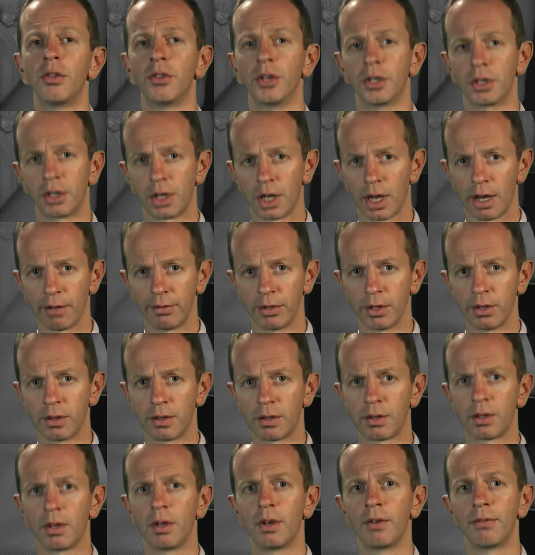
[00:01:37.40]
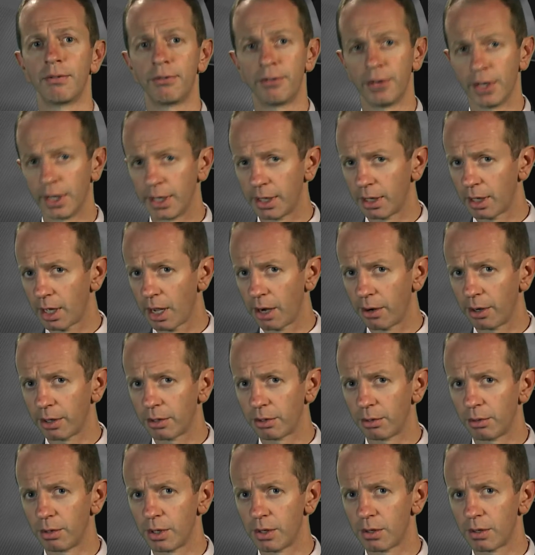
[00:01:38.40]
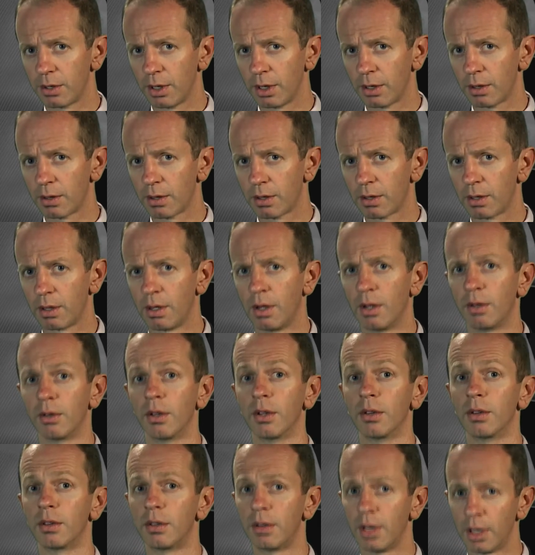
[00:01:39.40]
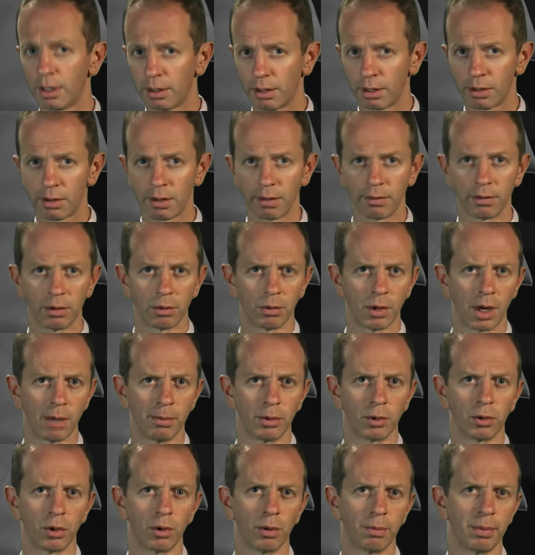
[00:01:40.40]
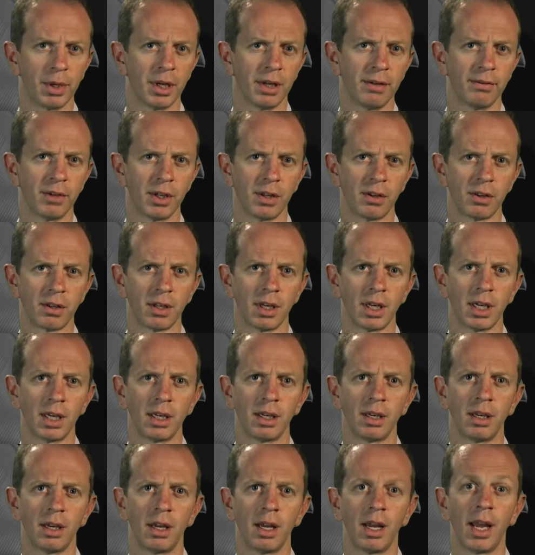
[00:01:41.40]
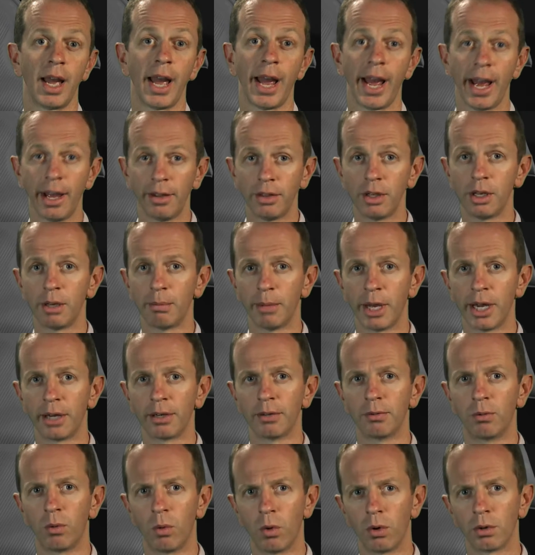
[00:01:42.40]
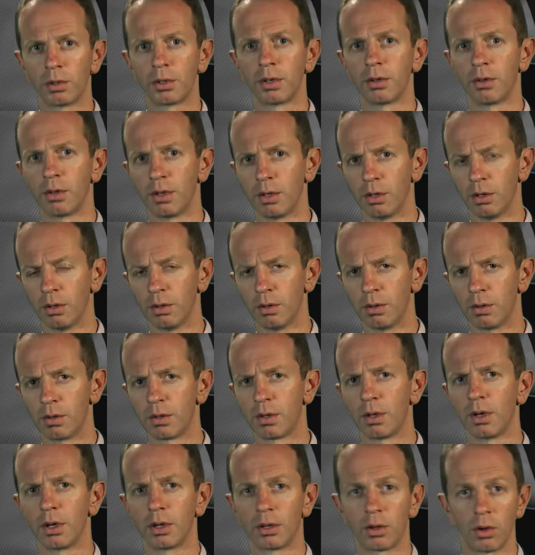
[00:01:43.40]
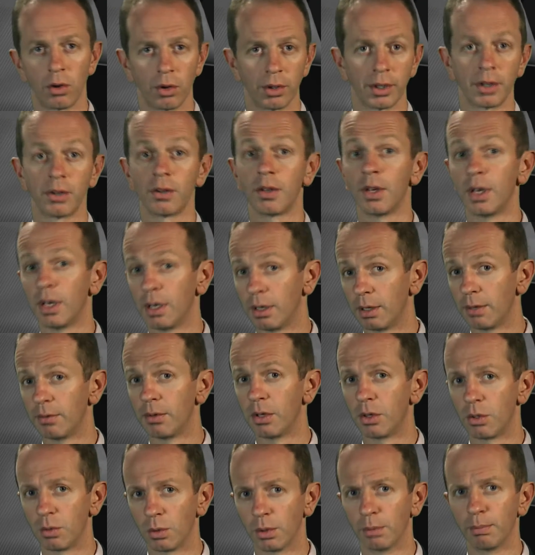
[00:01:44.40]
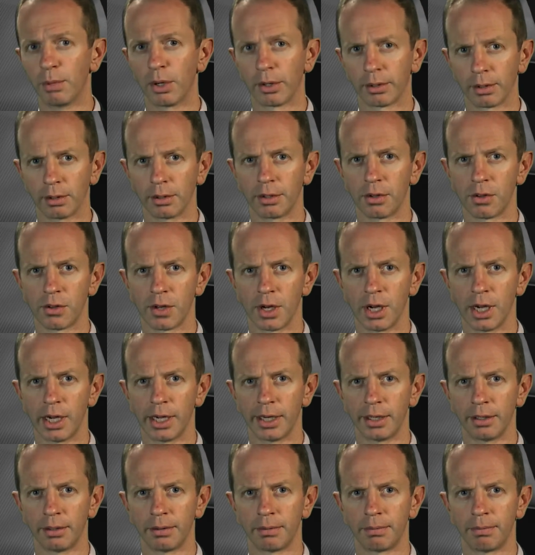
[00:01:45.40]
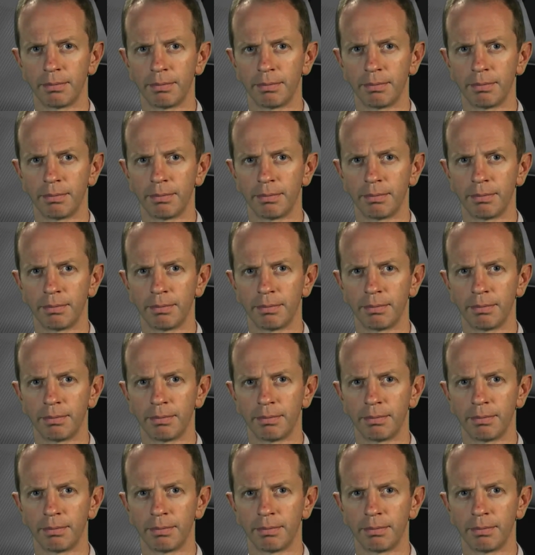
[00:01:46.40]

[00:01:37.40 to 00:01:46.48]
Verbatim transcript: that covers filling characteristics, the thickness of the rubber or PVC, and the amount of water to use according to individual bottle design.